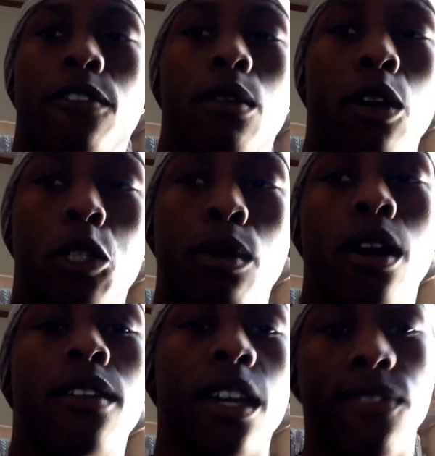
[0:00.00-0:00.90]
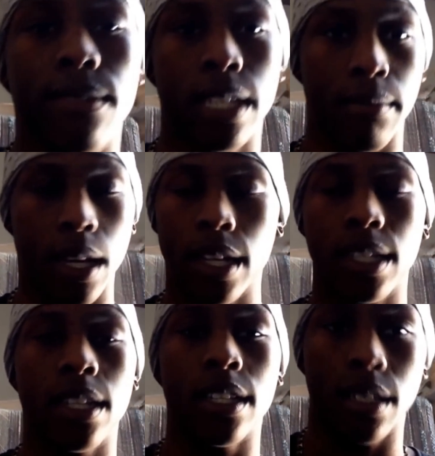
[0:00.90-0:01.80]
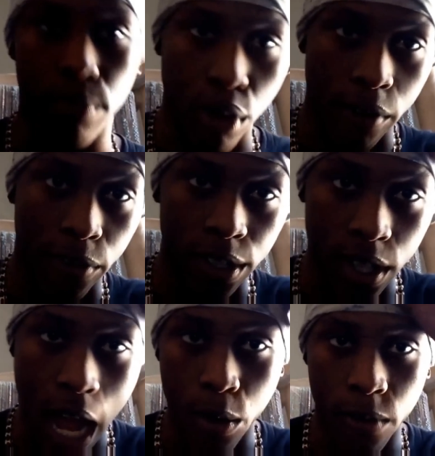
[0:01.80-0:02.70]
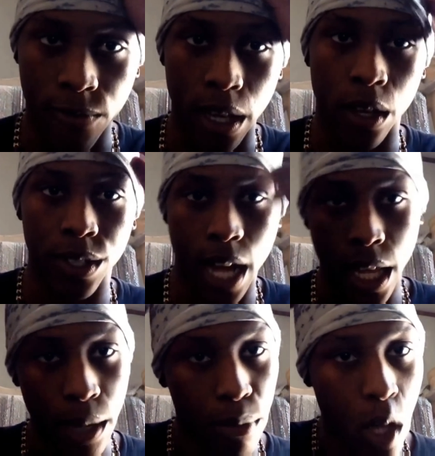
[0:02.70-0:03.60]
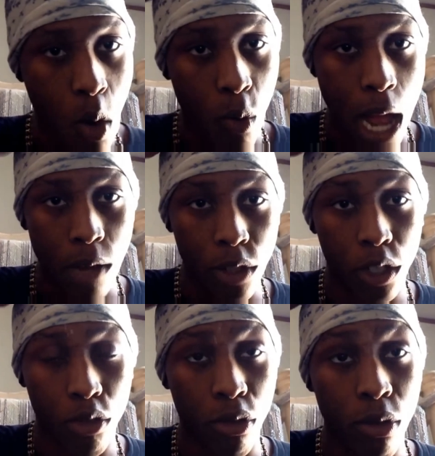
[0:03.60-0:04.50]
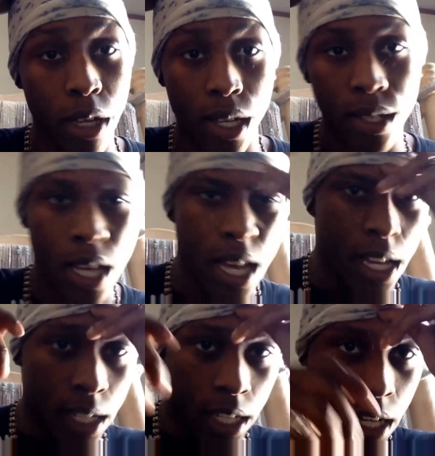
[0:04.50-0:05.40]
the most part, like 15 minutes, it's just preference and how it feels. And I like blow around just through this, and